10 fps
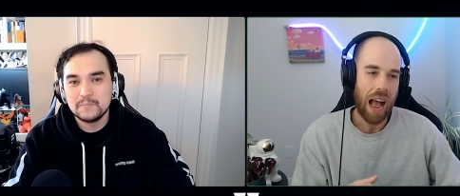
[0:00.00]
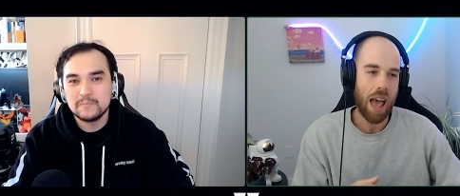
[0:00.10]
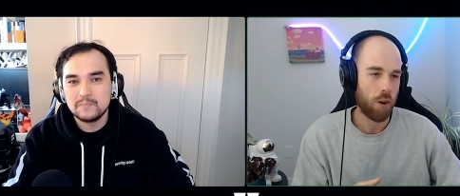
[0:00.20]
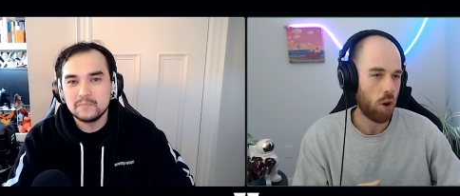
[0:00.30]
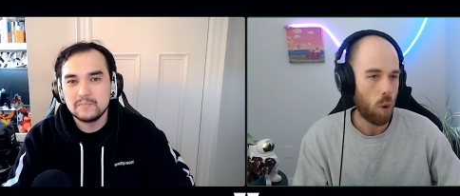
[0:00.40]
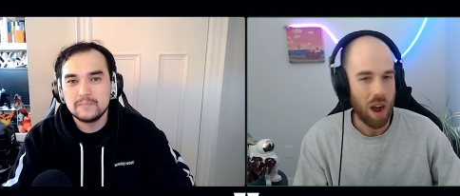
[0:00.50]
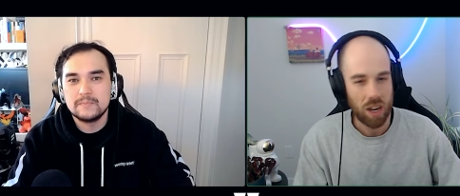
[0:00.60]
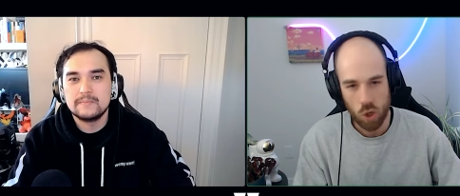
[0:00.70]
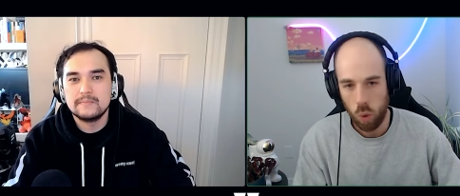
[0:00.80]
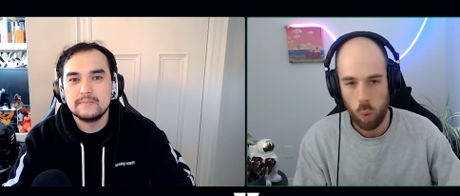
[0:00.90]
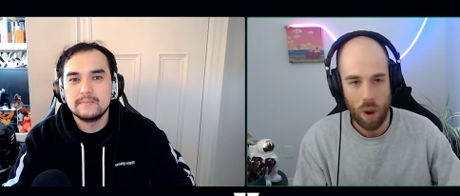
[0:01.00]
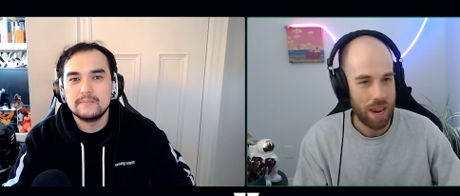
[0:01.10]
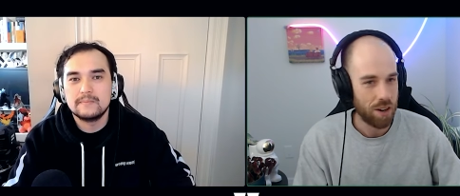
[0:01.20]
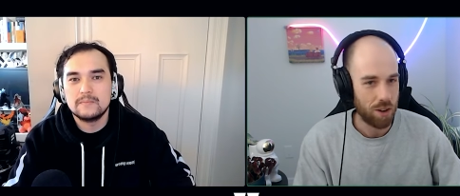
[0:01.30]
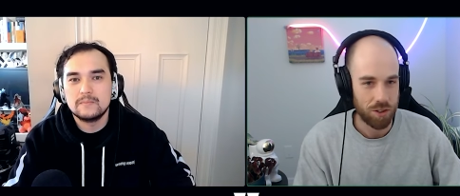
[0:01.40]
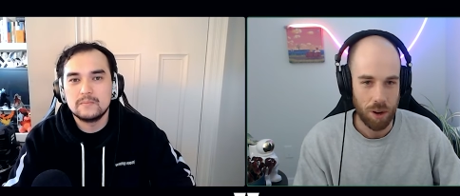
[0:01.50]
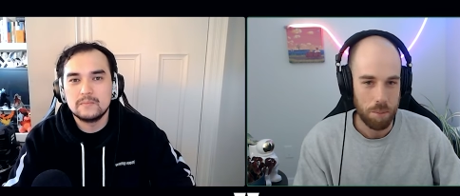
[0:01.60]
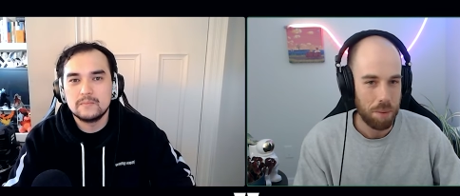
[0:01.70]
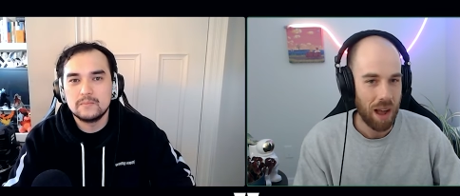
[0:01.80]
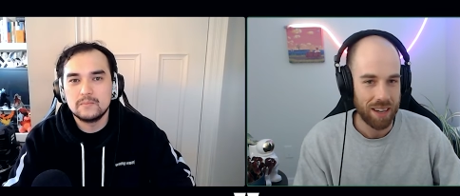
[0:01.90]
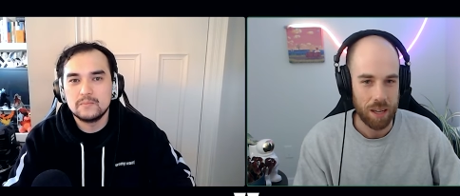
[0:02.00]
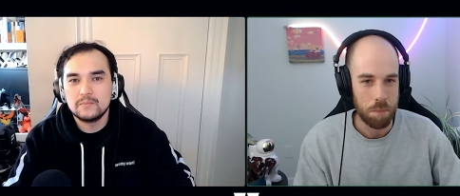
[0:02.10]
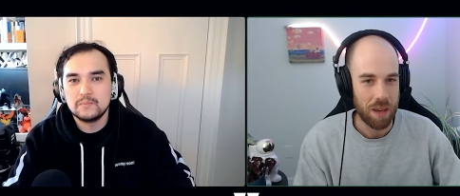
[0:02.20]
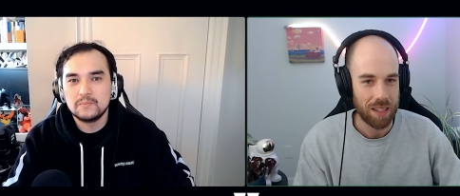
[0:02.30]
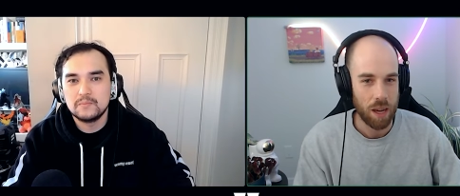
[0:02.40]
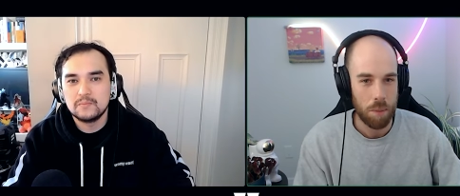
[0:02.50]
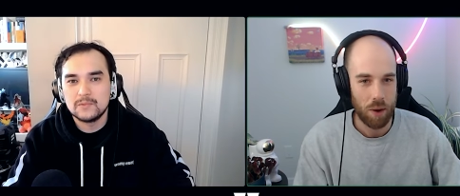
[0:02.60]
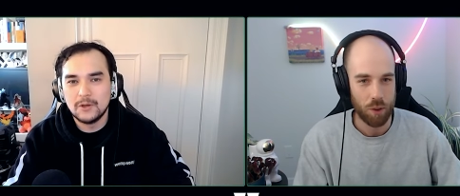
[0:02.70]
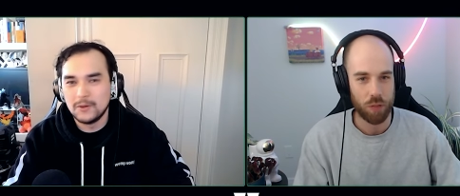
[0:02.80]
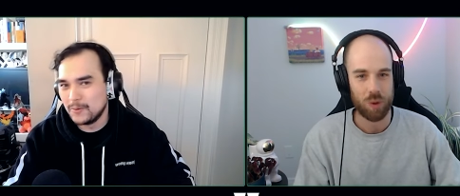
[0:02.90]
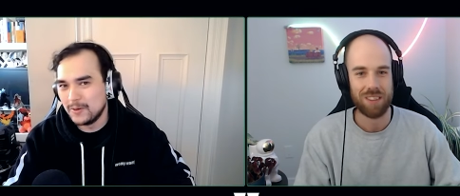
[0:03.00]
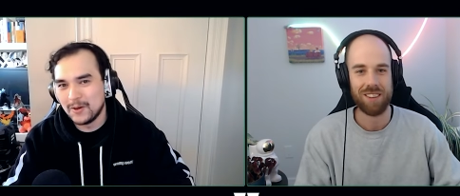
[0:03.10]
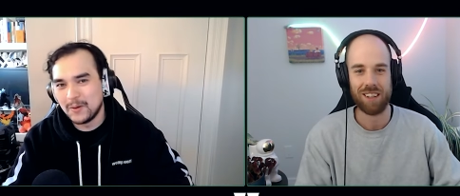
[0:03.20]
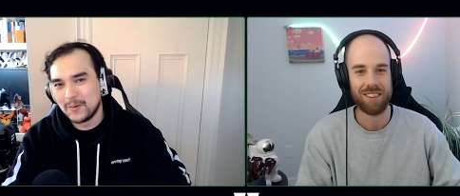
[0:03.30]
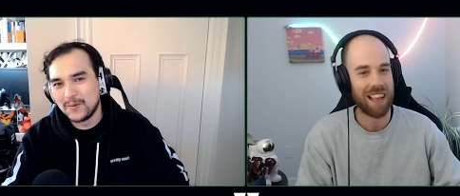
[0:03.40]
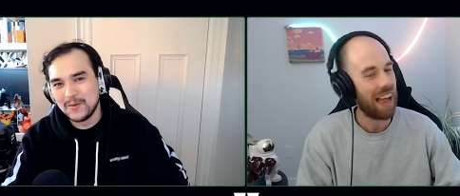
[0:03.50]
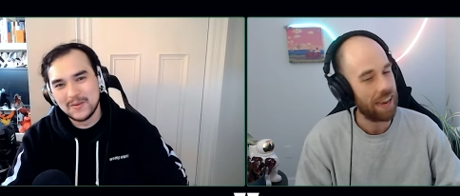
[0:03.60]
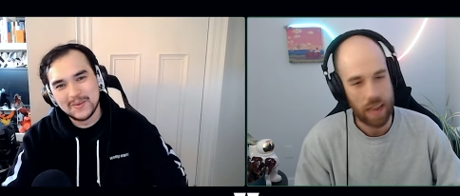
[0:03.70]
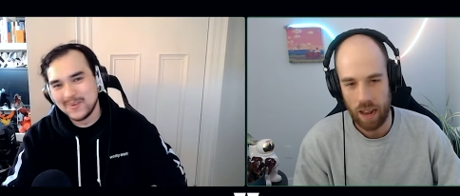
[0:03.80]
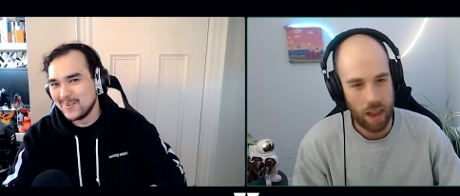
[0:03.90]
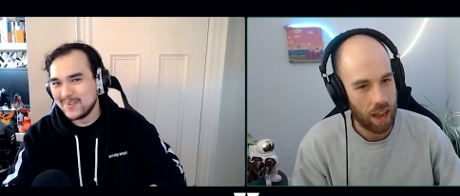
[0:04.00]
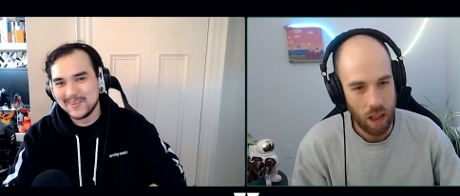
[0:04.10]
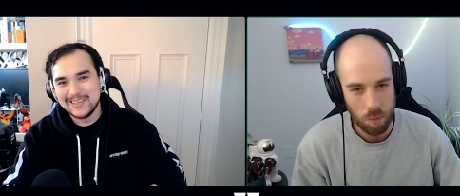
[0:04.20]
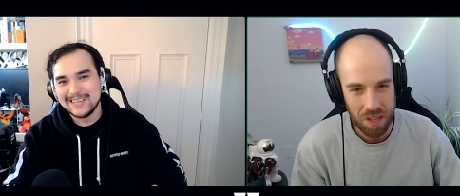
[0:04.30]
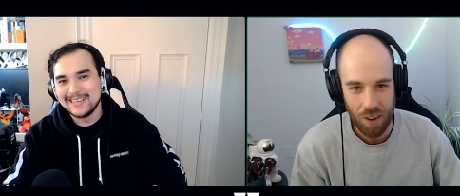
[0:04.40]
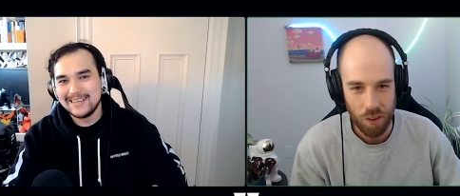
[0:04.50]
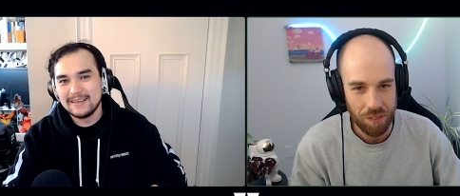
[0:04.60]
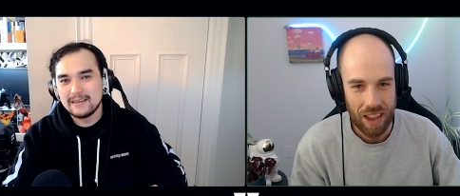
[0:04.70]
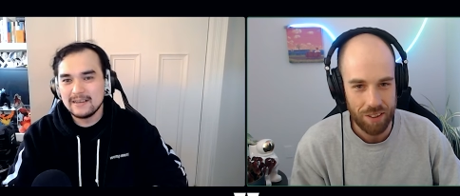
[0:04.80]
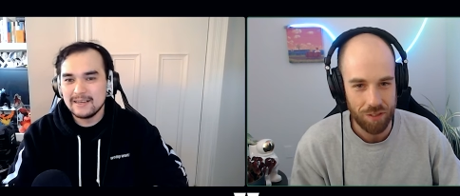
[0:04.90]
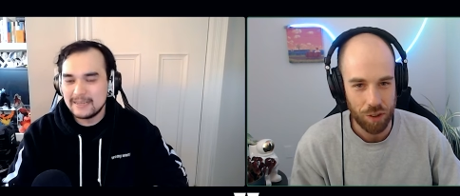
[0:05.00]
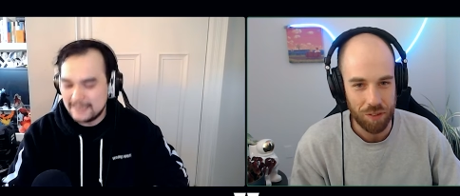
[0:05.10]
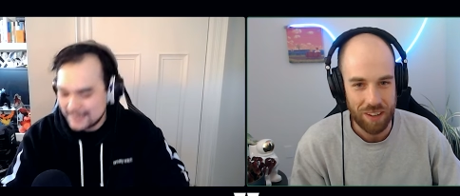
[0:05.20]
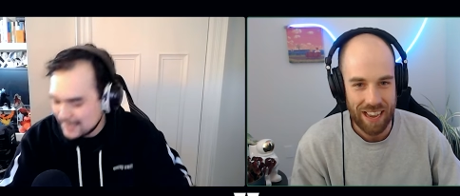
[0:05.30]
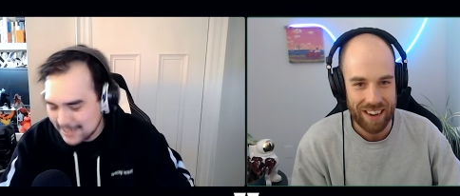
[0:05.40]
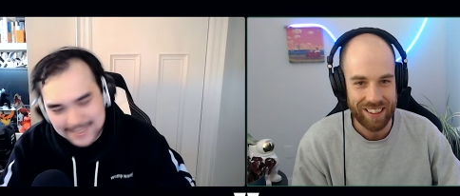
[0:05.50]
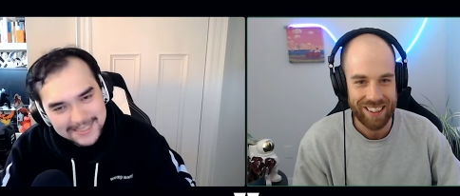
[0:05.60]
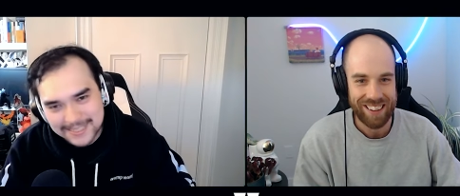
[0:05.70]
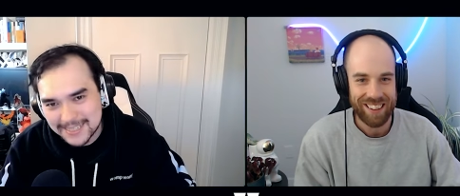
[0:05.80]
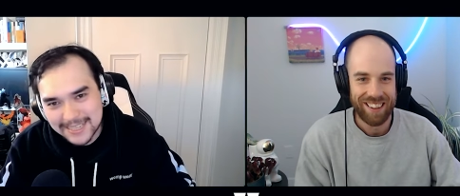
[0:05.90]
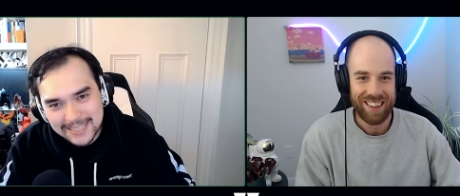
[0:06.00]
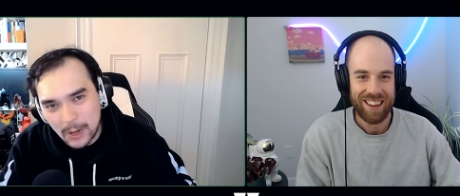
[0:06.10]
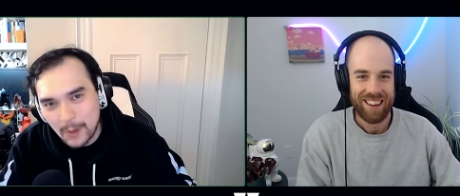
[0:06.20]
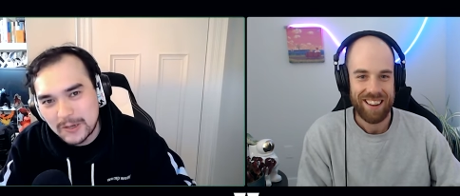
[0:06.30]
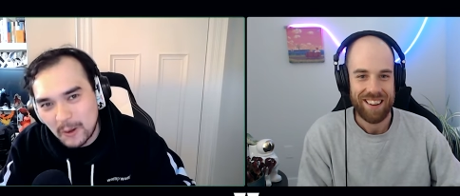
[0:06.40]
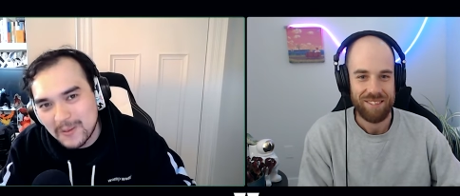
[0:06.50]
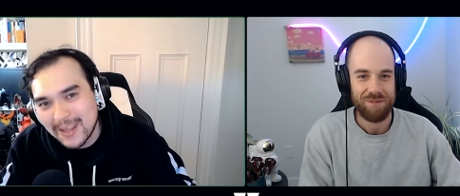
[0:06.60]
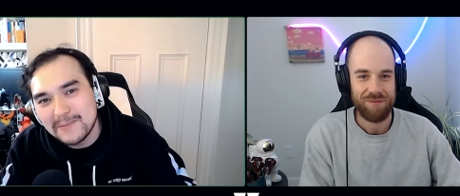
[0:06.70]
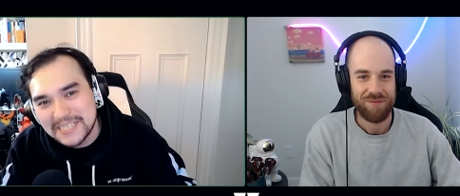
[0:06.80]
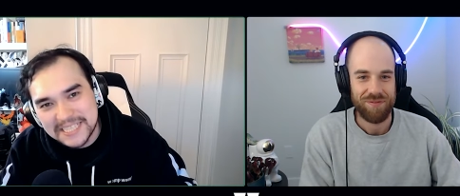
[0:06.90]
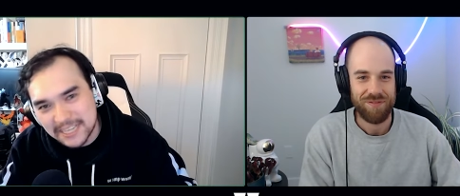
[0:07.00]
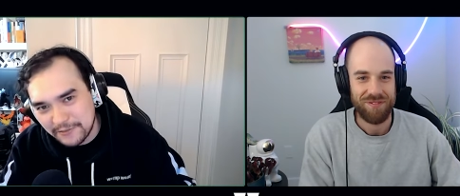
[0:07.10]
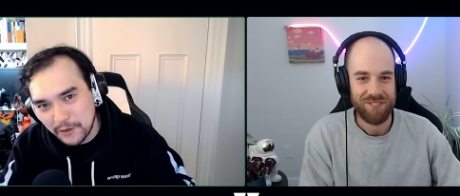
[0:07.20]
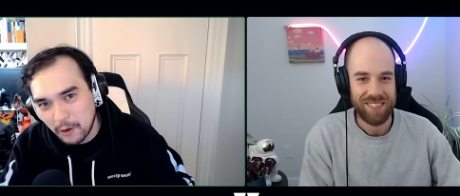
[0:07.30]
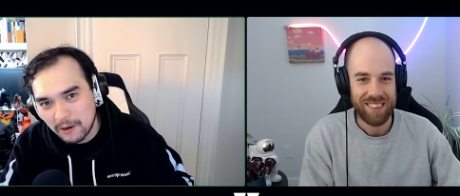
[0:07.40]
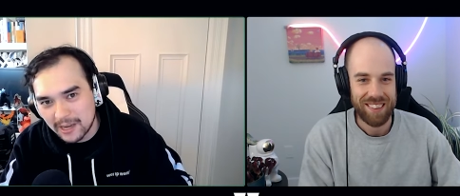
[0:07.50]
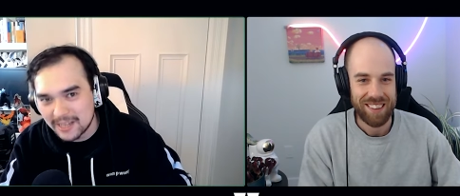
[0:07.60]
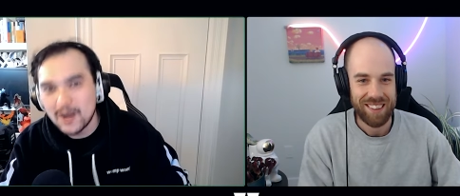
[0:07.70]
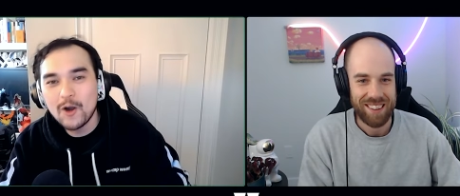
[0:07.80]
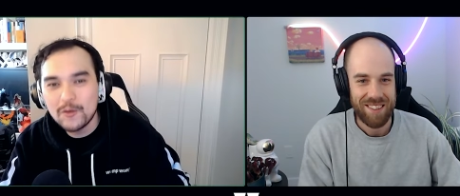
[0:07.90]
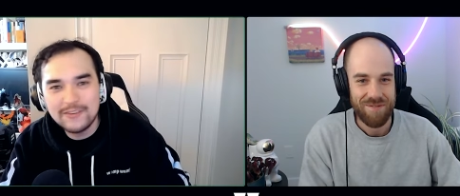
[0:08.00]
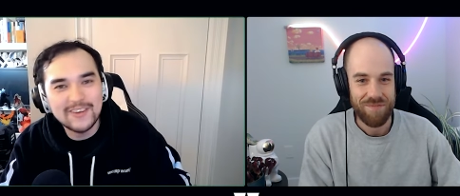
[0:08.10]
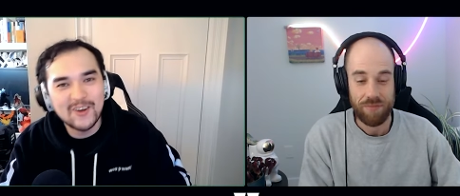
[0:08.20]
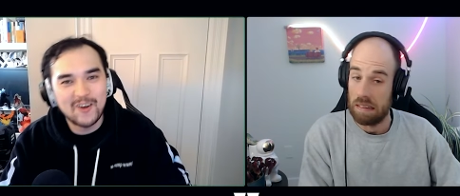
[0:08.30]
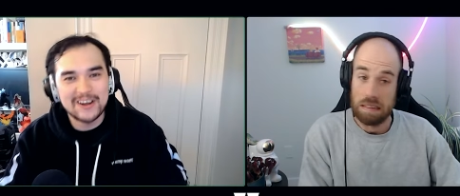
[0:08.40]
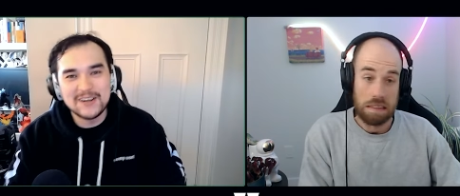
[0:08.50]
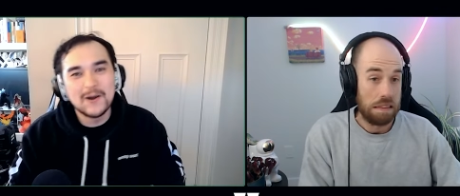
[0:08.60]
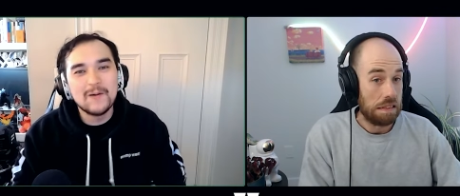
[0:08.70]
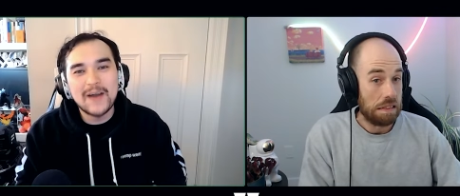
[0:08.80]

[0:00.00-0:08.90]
Speaker 1: I don't know, a Quinn or some pocket pick come out of oh,
Speaker 2: three six nine, no. I'm terrified if you're Fnatic. Don't don't let me see a Fiora. No Fiora. No